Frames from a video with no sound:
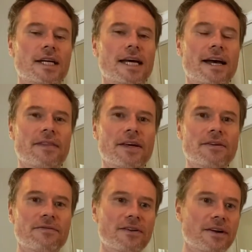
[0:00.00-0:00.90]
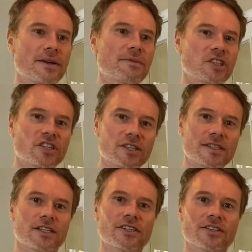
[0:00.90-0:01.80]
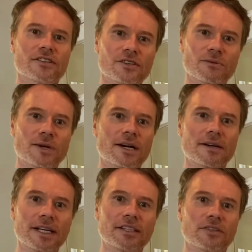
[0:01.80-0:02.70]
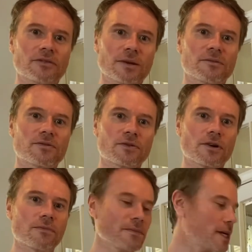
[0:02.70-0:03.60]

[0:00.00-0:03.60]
and they're very much indigenous to where each of them's from.